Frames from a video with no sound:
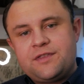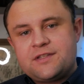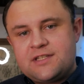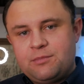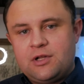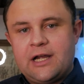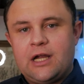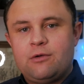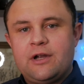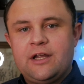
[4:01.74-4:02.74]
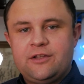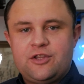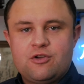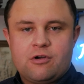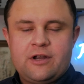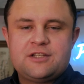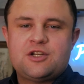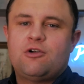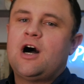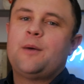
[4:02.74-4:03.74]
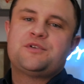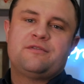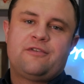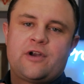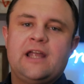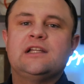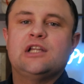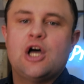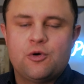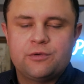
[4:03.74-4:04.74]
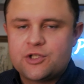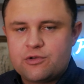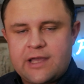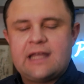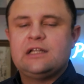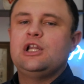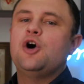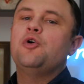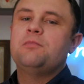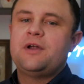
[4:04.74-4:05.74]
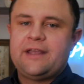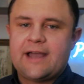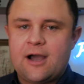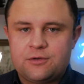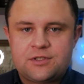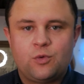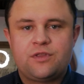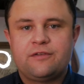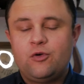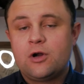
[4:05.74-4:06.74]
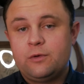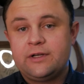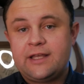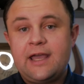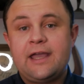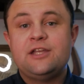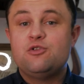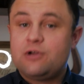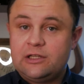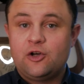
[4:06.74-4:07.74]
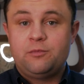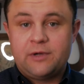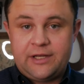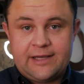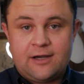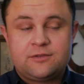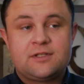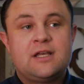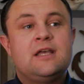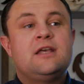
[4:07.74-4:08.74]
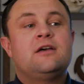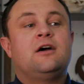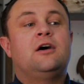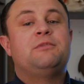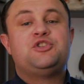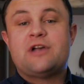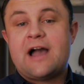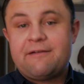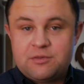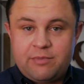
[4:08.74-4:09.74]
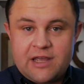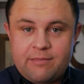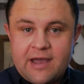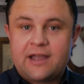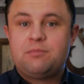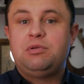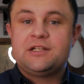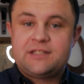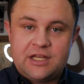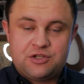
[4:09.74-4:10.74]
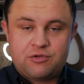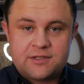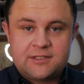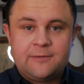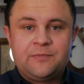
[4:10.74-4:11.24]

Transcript: the simple IRA, there is no option for a loan. You can't loan money out. With a 401k, you can loan money out, but you have to pay back plus interest.